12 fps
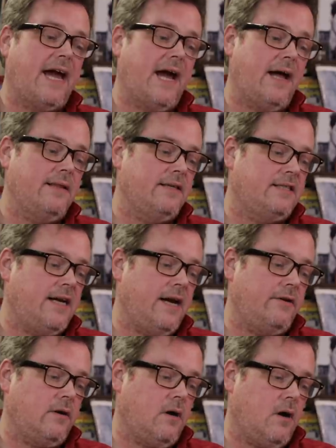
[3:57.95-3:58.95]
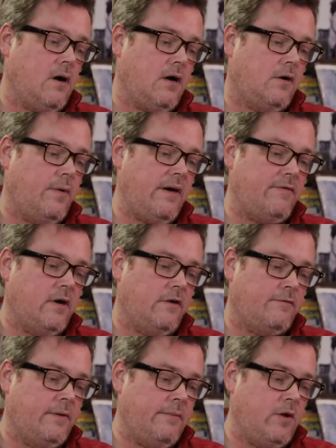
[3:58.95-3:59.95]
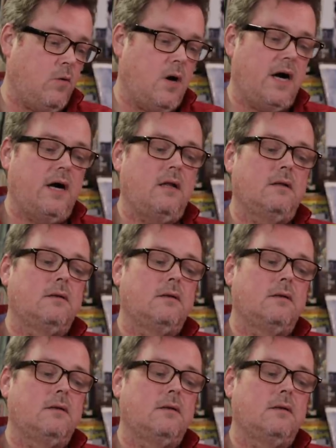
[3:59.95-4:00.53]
Alexander Hawk. We haven't heard from him in a while.